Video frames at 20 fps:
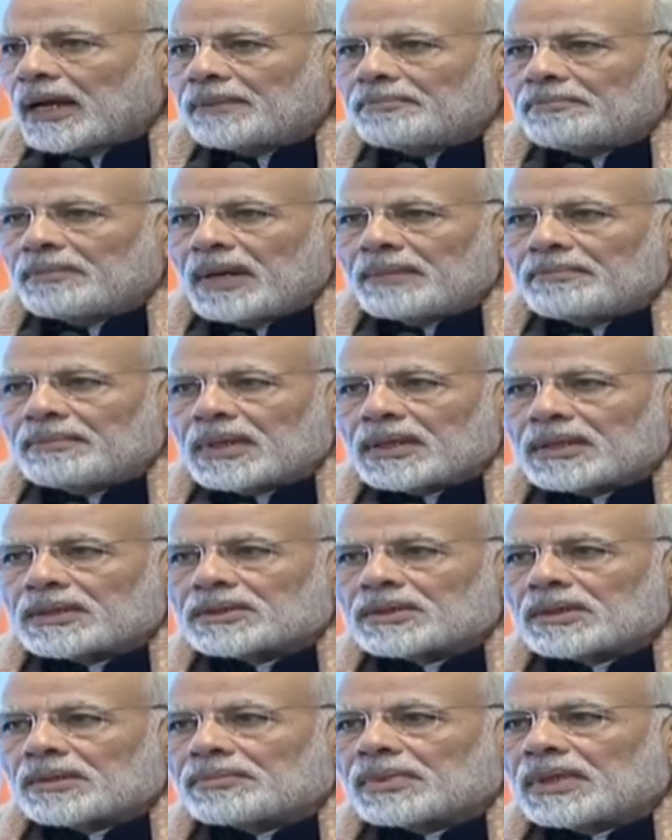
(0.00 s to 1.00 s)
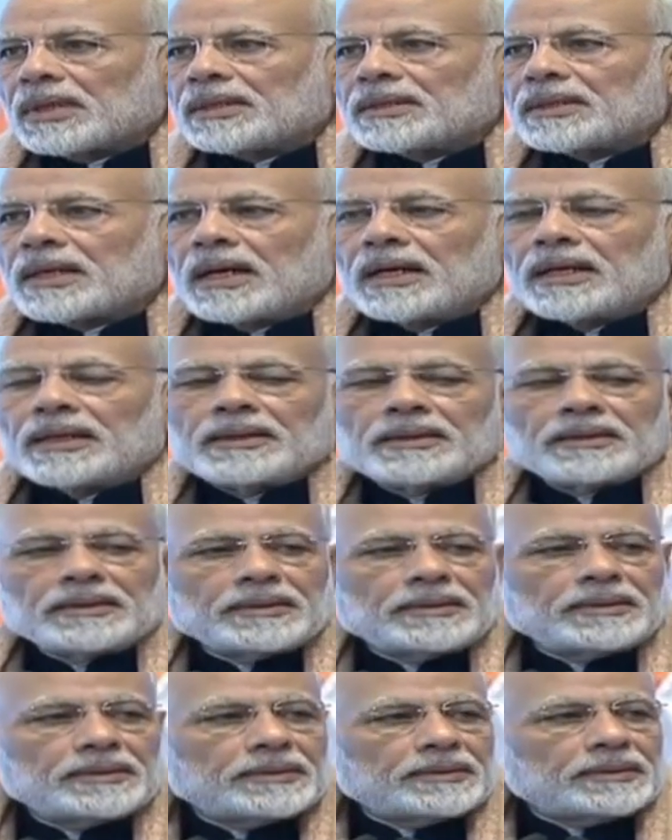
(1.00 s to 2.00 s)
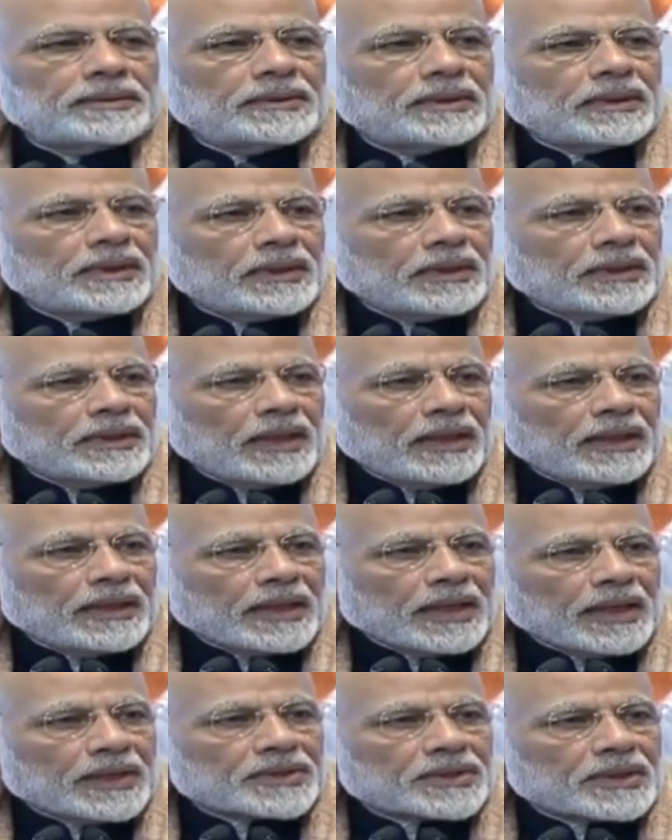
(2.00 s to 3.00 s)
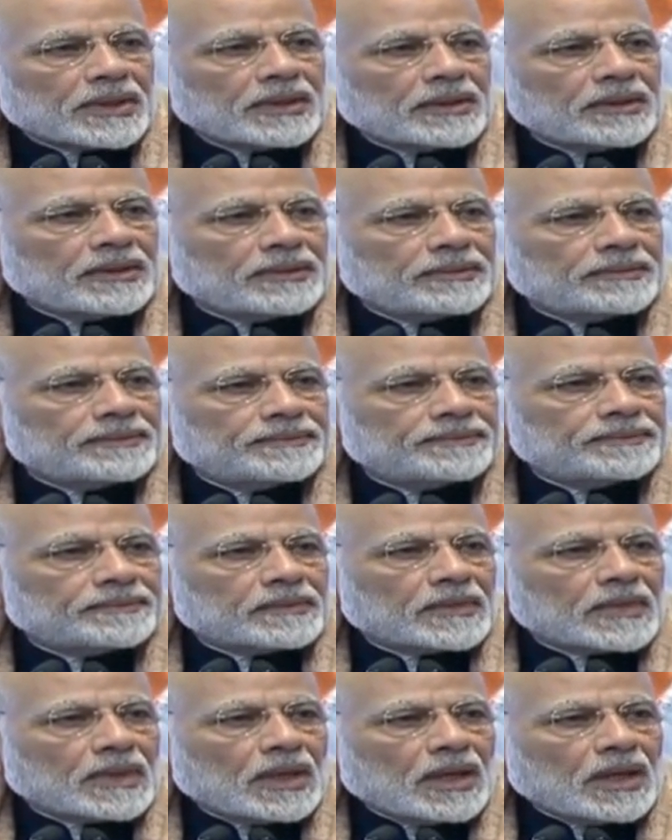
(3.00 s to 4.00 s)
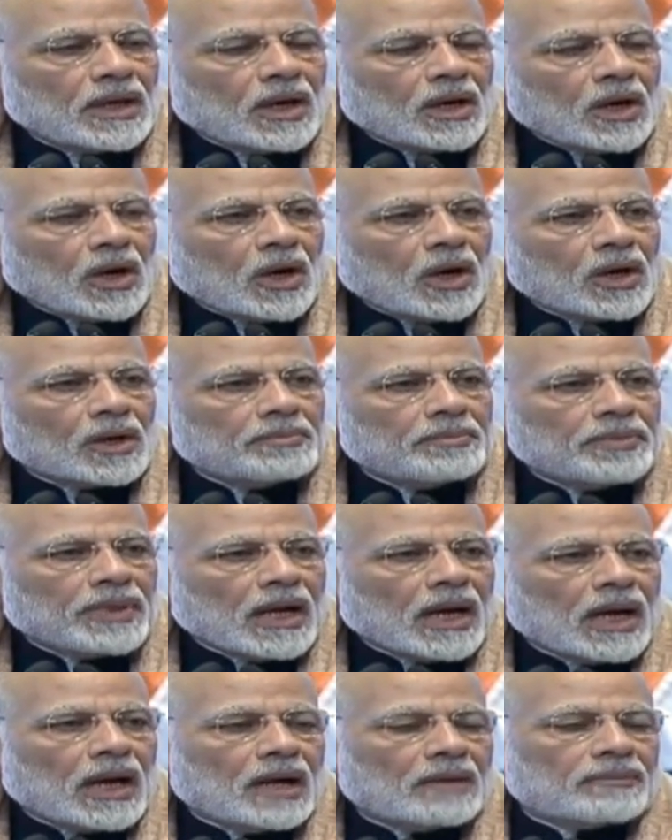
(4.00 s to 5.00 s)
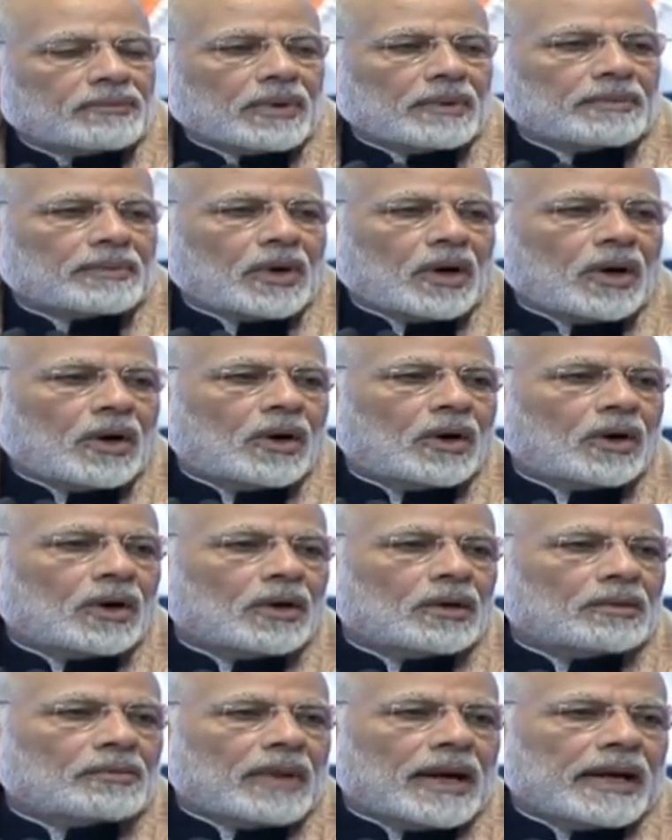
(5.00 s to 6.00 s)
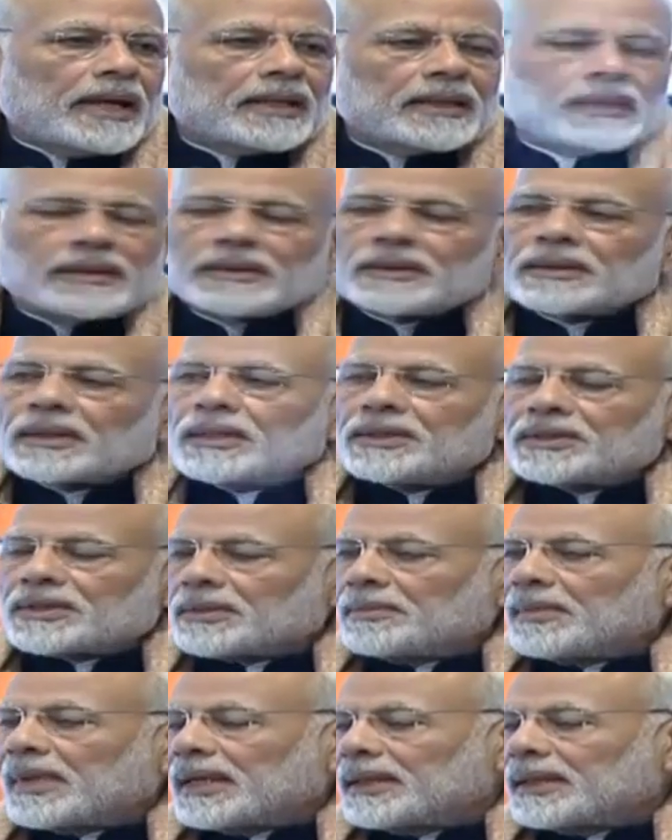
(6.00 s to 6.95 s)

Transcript: members of the Israeli delegation on behalf of all my countrymen.